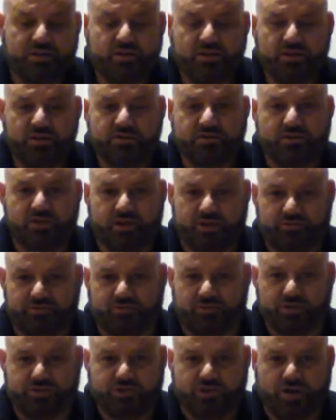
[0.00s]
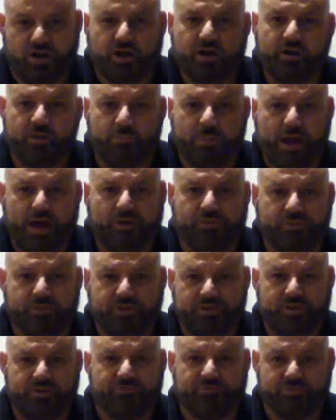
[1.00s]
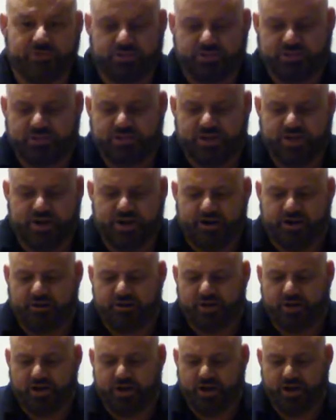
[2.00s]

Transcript: So let's first talk about the difference there.